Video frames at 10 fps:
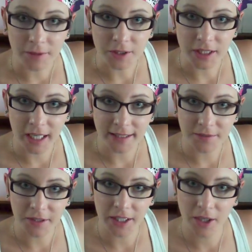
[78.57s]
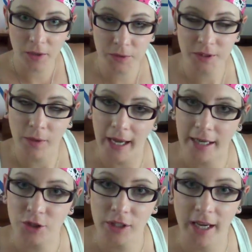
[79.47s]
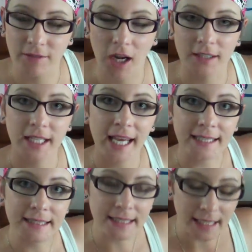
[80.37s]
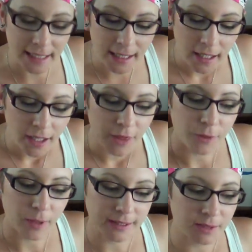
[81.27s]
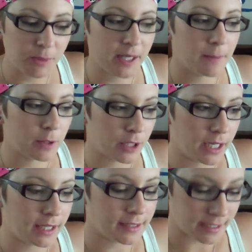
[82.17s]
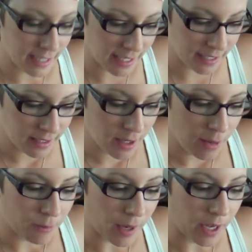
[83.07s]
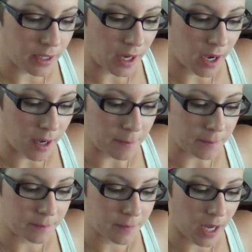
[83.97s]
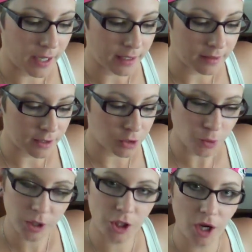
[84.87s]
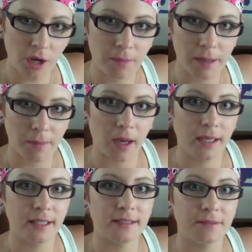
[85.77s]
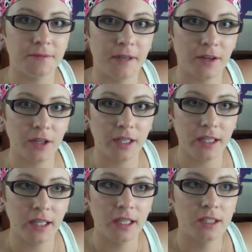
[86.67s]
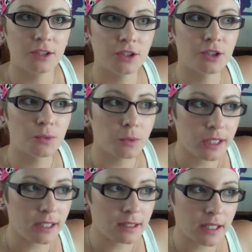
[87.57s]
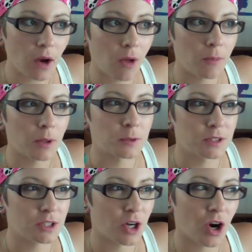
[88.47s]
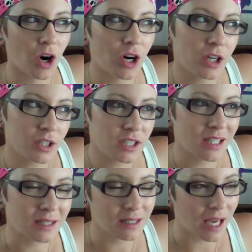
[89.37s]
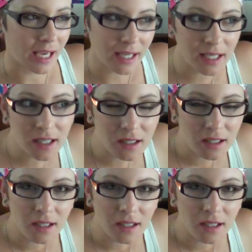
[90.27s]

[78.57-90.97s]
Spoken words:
for today's video, so I actually have not tasted the recipe I'm creating today, but the Georgia on my mind is a very sweet, almost tart-like